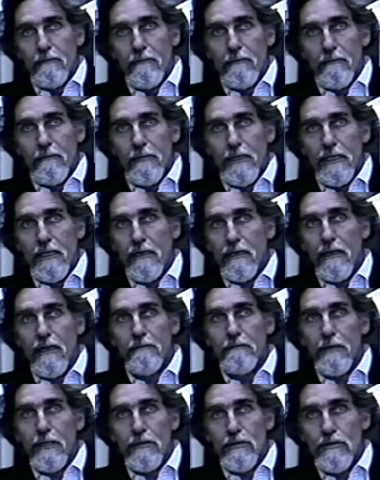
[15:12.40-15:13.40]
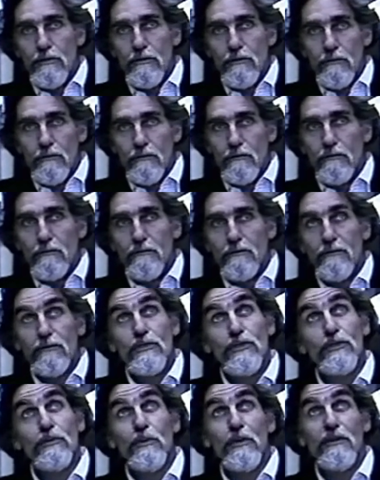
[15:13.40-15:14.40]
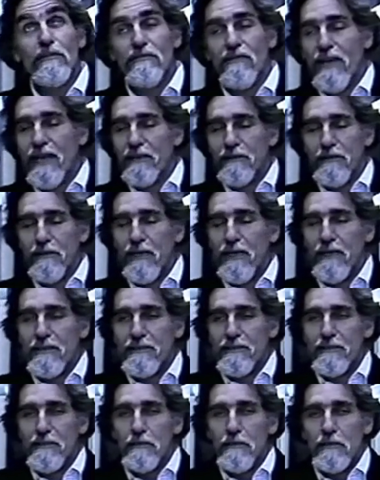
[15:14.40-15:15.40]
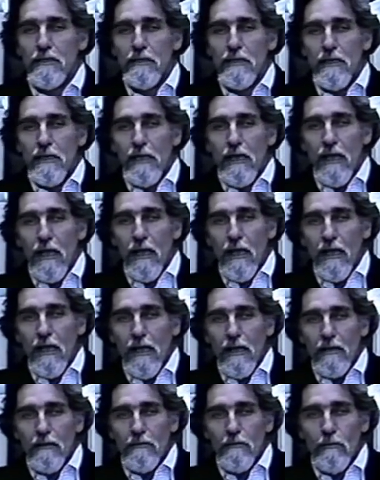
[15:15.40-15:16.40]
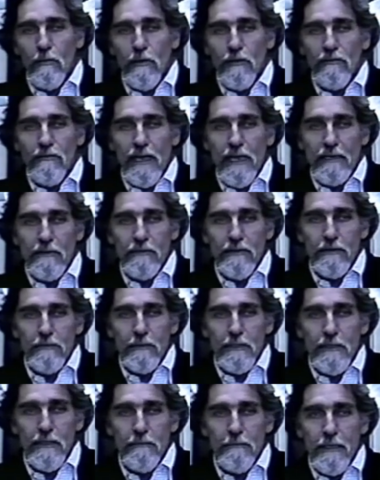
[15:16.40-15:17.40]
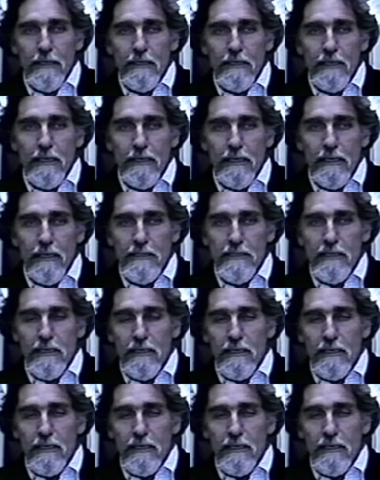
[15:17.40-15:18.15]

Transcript: but then I'm not sure where to factor that. So where factoring would come in that case.